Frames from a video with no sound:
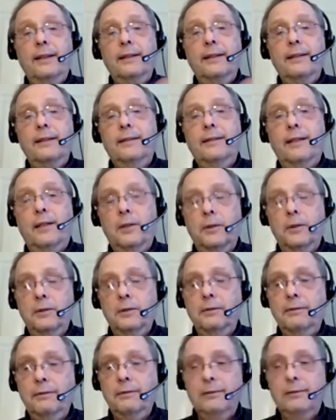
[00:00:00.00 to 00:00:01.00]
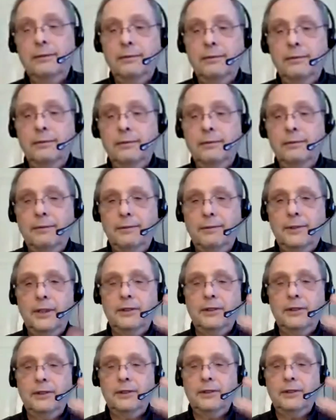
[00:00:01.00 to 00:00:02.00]
So just
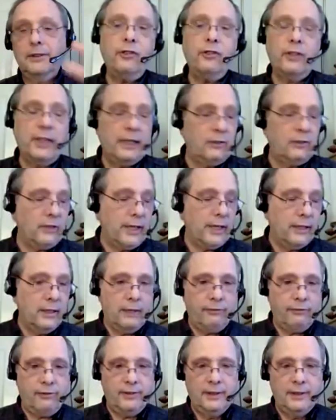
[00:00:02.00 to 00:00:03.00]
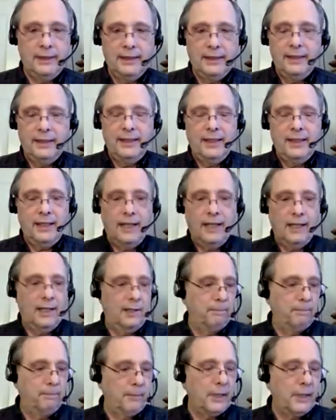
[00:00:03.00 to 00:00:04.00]
in case you're not scared enough,
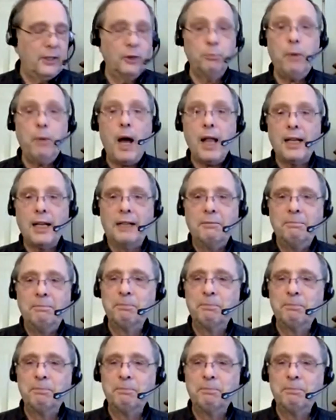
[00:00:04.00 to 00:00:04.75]
um, here's Paula.